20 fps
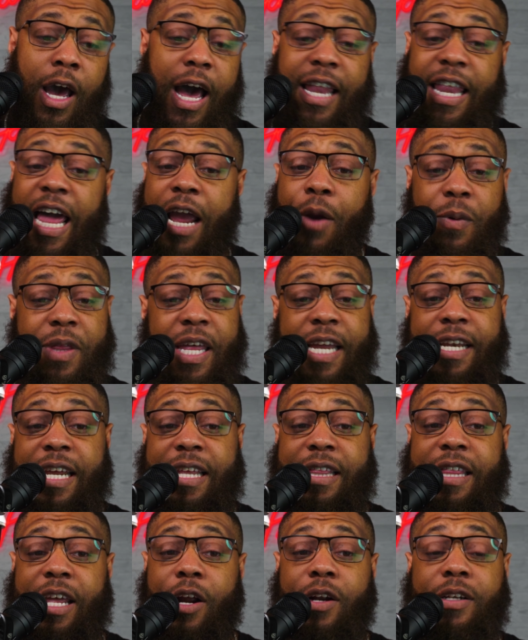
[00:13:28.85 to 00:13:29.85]
I like what they
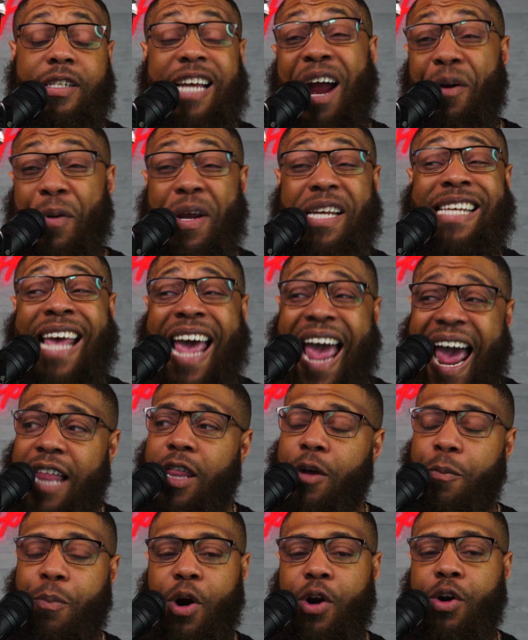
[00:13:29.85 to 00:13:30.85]
did there. Tyrese
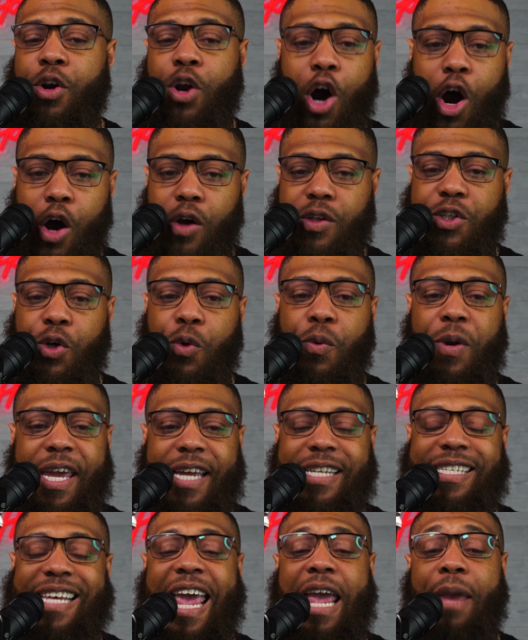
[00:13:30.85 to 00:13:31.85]
Halliburton also
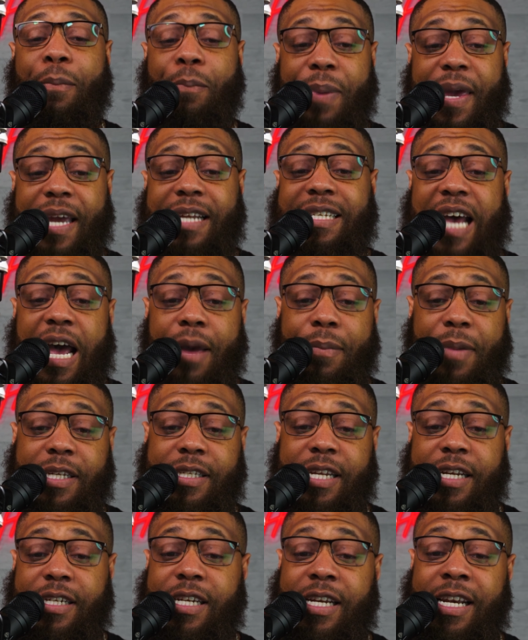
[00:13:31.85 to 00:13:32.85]
gets a big-time
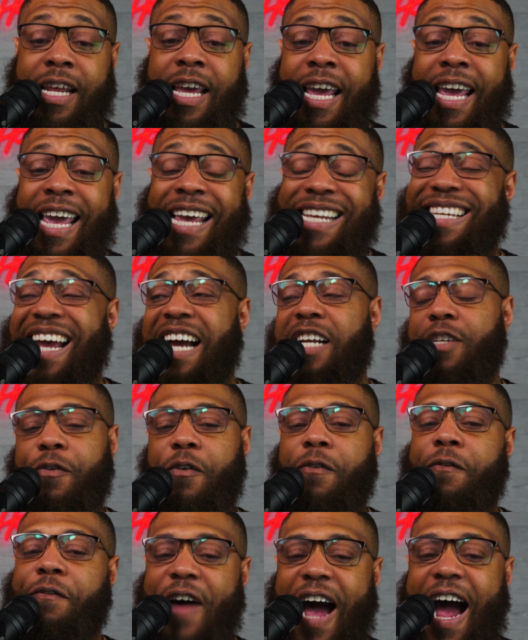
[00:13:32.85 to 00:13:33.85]
extension. He signs
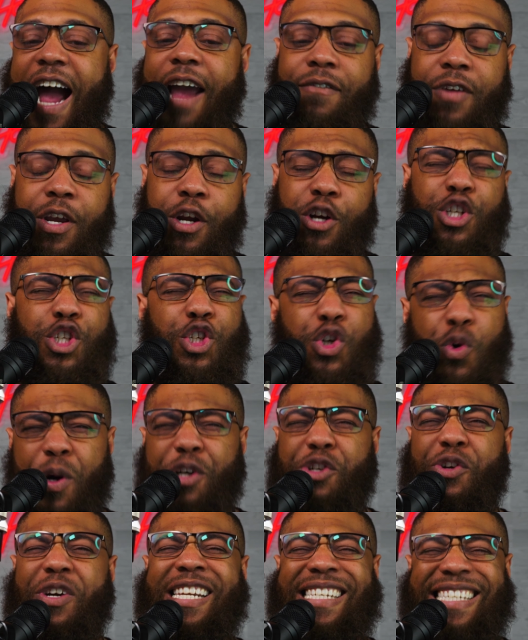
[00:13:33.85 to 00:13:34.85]
for five years, two
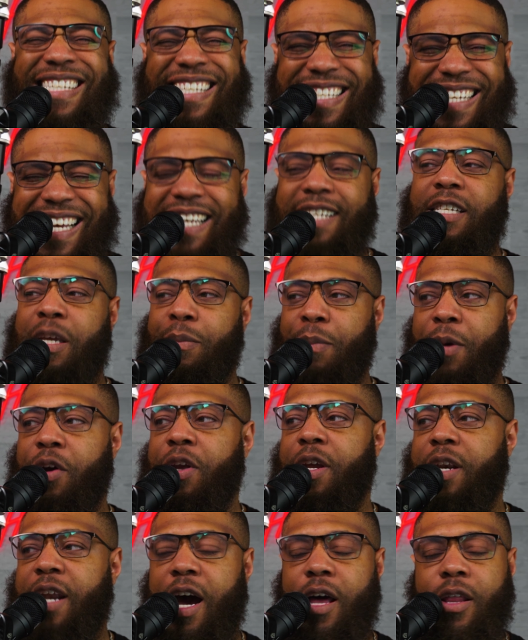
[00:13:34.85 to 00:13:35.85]
hundred sixty
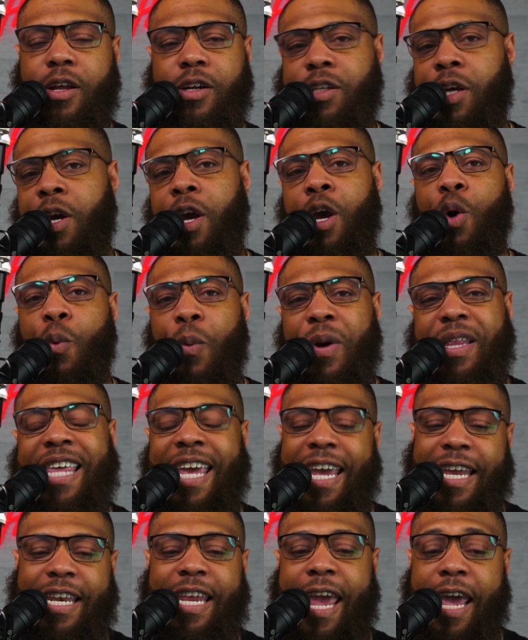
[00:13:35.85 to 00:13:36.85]
million dollars with
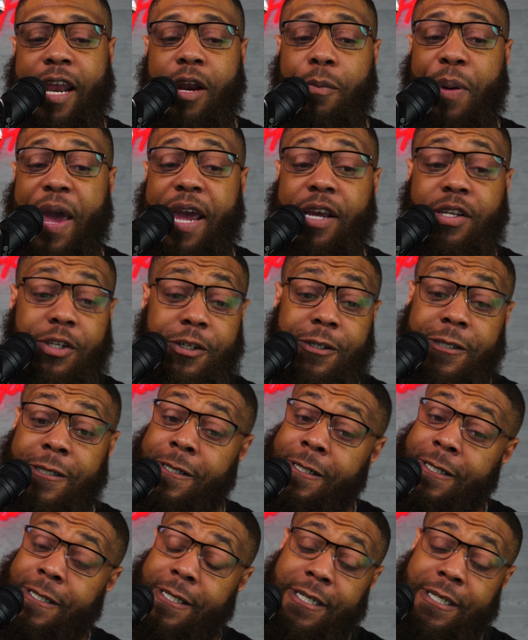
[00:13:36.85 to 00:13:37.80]
the Indiana Pacers.